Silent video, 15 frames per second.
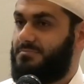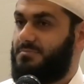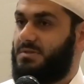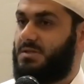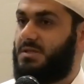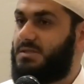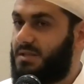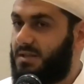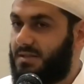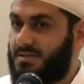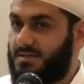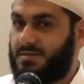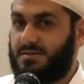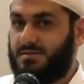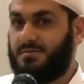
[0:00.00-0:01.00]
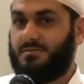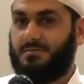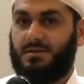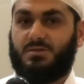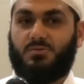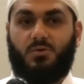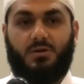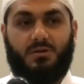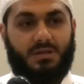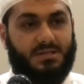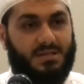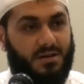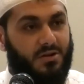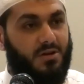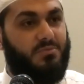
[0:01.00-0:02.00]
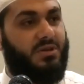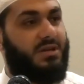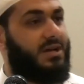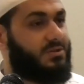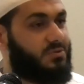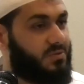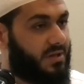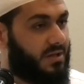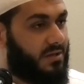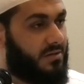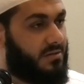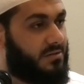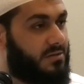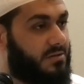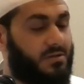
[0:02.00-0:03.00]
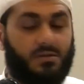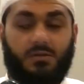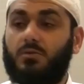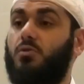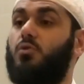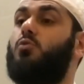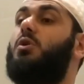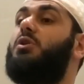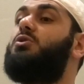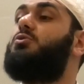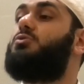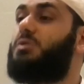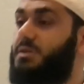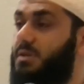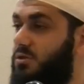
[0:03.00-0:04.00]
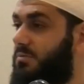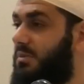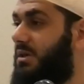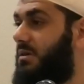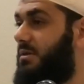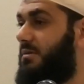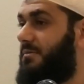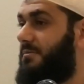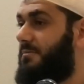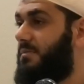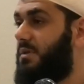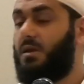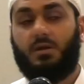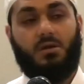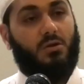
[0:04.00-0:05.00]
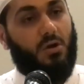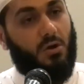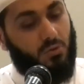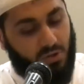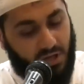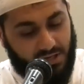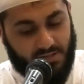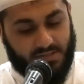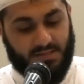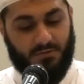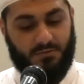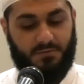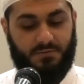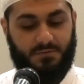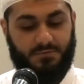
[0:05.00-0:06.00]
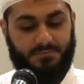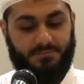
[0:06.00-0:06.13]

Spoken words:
Sister, that's wrong, that's haram, you can't do that. Who are you to tell me? Go look at yourself.